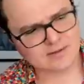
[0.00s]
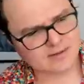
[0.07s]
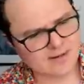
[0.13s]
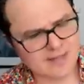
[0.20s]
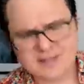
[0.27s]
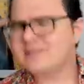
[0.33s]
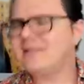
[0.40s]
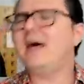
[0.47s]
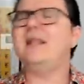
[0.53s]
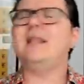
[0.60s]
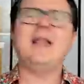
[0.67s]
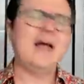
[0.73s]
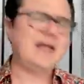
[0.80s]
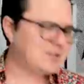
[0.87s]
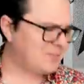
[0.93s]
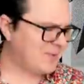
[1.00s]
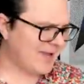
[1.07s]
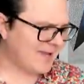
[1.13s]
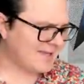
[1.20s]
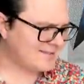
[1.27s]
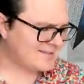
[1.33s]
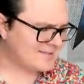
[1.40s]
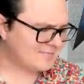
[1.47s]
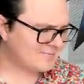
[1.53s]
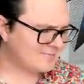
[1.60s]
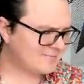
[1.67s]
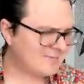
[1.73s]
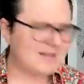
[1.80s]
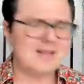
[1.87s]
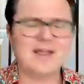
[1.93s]
on right now. There's a lot of launch pads
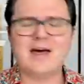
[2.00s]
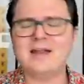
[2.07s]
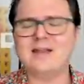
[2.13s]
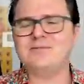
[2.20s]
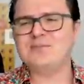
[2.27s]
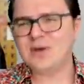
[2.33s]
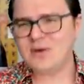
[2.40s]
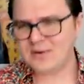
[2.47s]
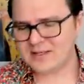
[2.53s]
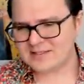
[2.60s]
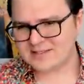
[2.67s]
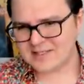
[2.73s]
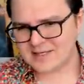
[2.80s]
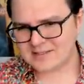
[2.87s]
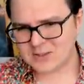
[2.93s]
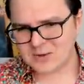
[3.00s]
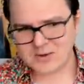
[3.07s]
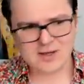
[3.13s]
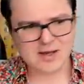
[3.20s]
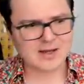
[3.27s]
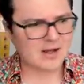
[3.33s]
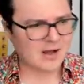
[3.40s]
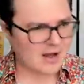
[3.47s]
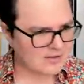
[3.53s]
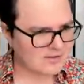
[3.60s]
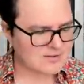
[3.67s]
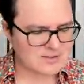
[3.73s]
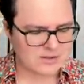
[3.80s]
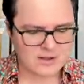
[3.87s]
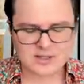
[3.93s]
and a lot of token sales going on
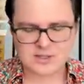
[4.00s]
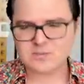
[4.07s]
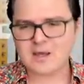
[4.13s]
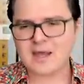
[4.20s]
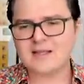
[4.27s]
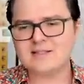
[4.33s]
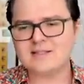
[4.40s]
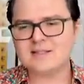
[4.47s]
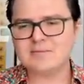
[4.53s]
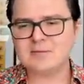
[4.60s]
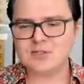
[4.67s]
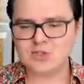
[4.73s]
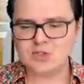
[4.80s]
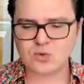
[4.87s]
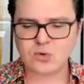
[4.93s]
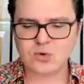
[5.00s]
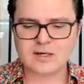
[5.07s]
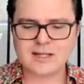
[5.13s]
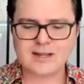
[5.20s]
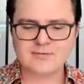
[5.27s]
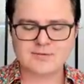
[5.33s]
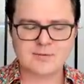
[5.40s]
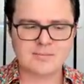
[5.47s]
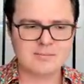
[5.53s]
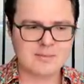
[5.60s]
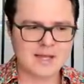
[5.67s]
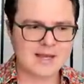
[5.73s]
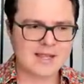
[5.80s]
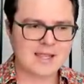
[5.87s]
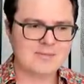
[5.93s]
those launch pads, and the majority of the
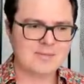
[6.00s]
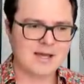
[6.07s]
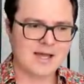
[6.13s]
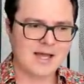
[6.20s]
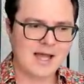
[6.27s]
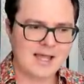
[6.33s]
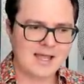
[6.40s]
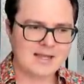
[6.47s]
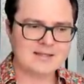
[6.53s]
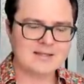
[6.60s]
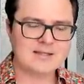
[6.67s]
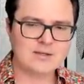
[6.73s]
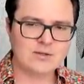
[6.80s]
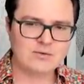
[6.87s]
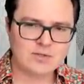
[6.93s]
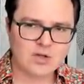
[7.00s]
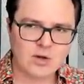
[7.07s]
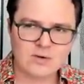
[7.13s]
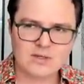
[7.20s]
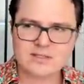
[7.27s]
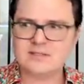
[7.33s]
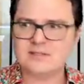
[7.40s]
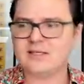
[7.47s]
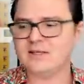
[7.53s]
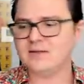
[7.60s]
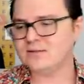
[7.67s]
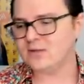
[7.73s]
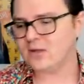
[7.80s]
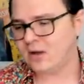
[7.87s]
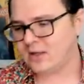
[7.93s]
money behind the new token
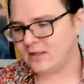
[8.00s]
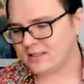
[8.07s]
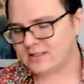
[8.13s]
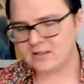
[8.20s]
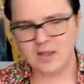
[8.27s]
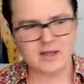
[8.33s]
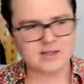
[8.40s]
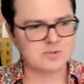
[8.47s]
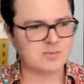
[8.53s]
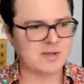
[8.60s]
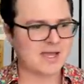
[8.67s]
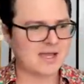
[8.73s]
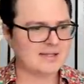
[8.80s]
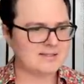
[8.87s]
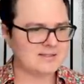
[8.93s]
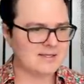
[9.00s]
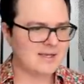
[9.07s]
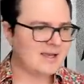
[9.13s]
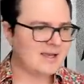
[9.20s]
sales on these launch pads